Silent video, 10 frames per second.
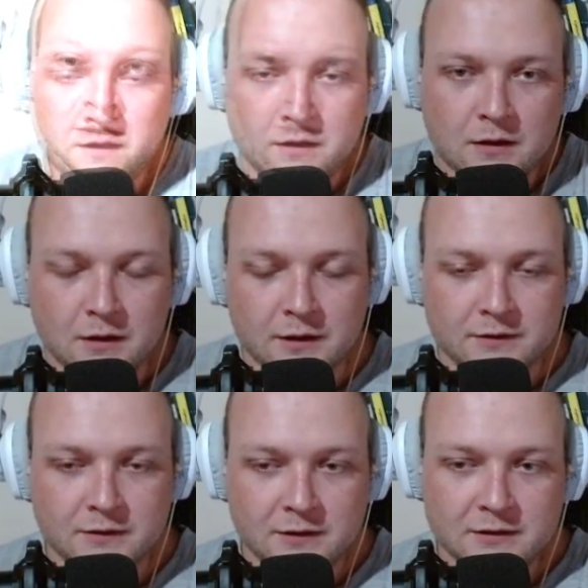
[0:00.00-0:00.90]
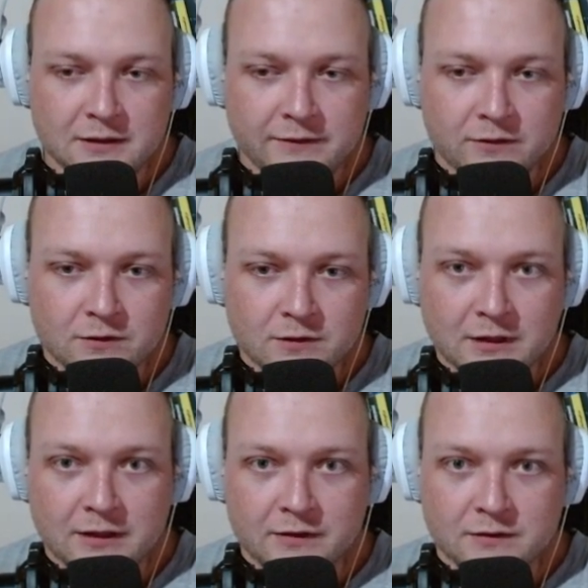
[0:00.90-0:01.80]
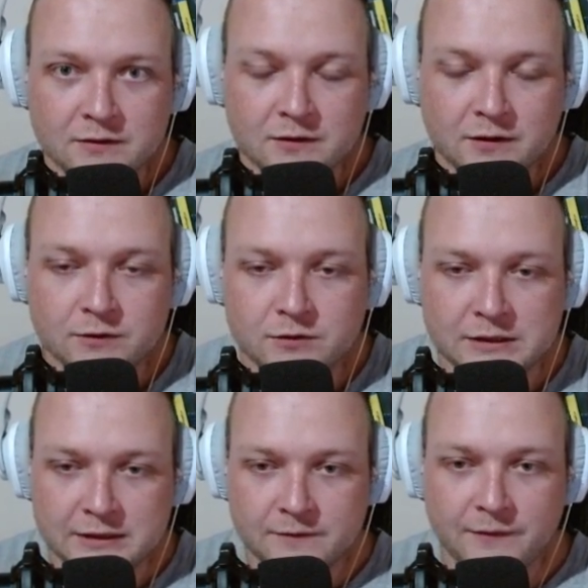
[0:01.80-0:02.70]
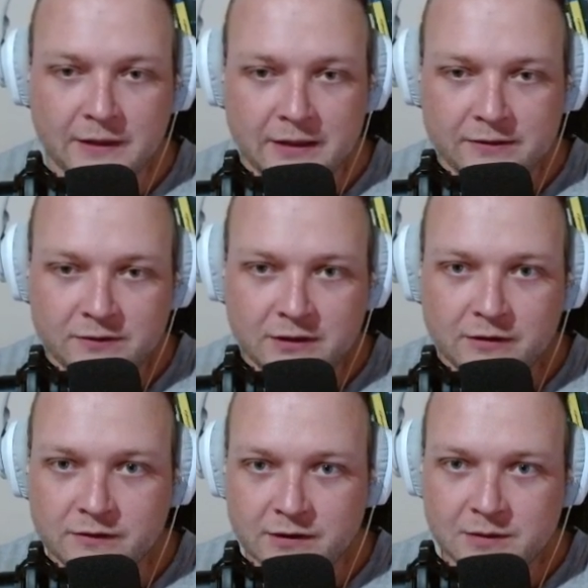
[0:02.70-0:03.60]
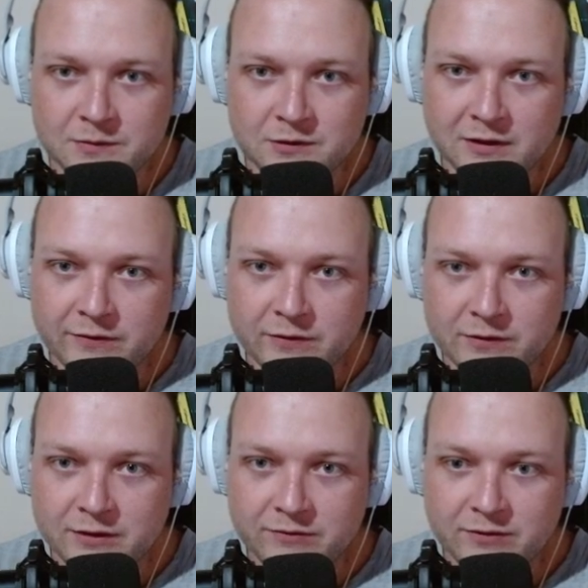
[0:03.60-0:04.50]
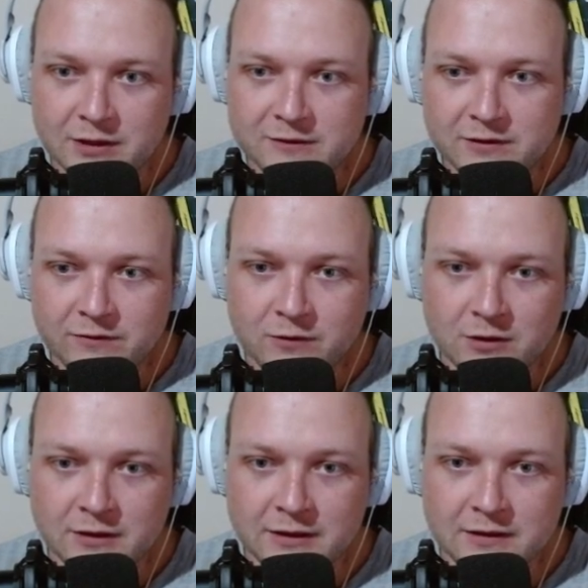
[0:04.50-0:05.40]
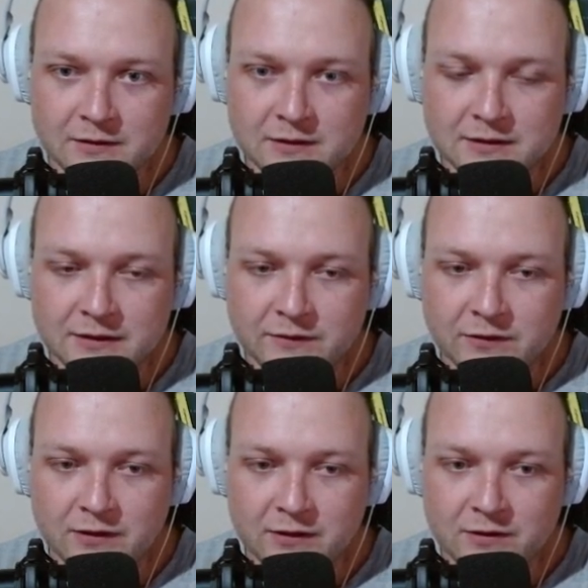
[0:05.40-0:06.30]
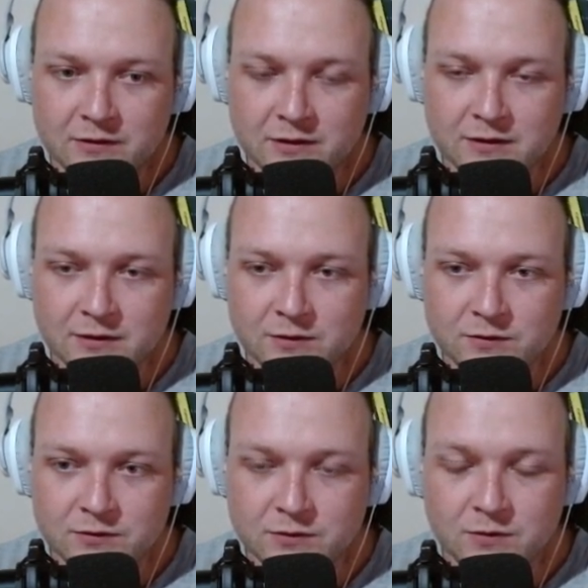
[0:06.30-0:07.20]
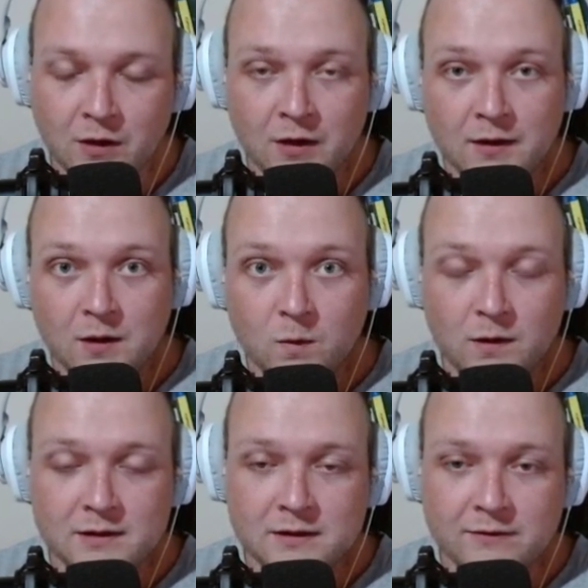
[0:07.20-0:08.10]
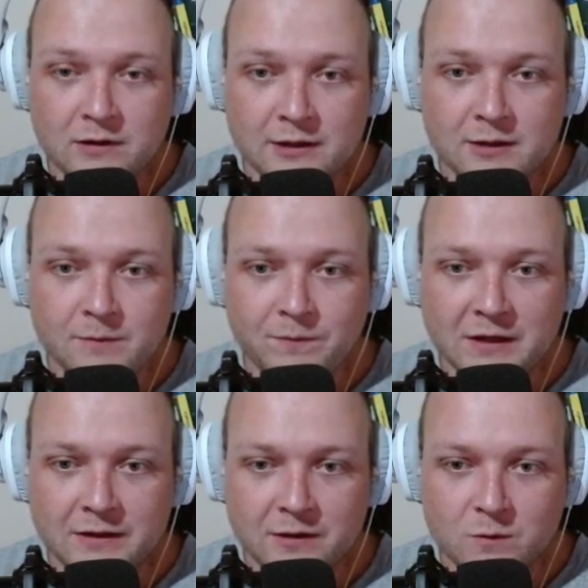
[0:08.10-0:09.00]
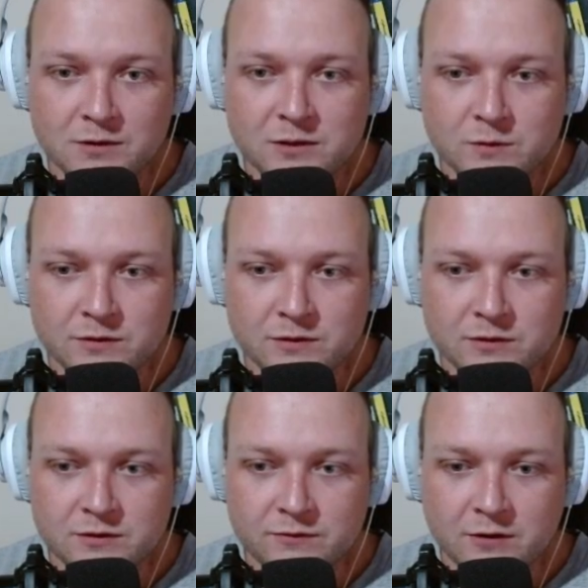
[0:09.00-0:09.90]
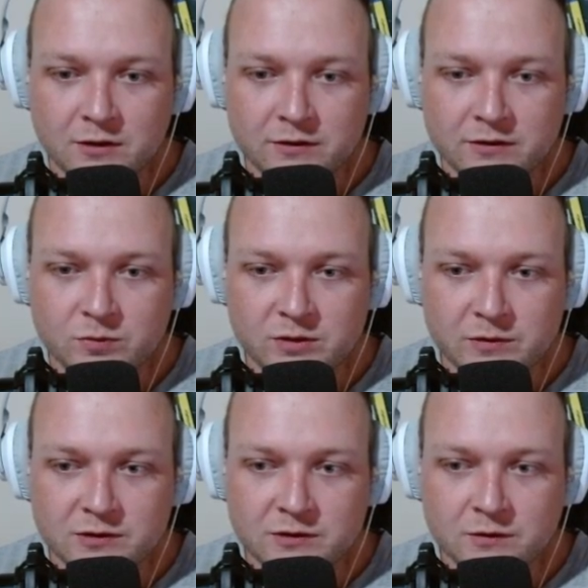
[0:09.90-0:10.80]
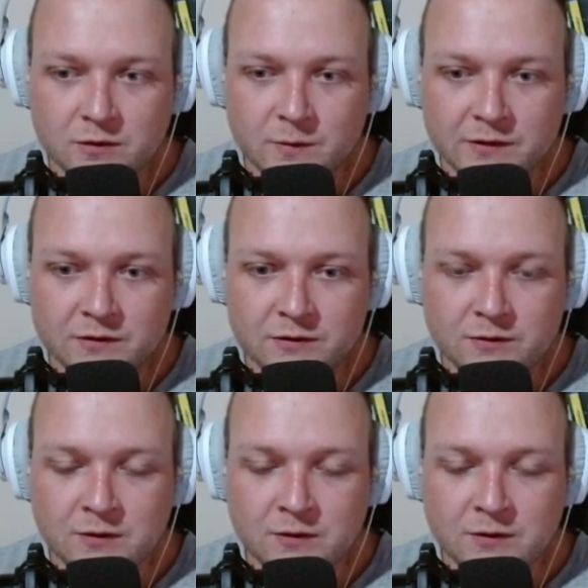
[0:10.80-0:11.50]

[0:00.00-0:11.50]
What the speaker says: Alright, so let's have a look at the skill tree. Now I have set this up to level 35. I've gone ahead and clicked everything that you need to go through while you're leveling up, and then what you would do is you follow this pretty much all the way through,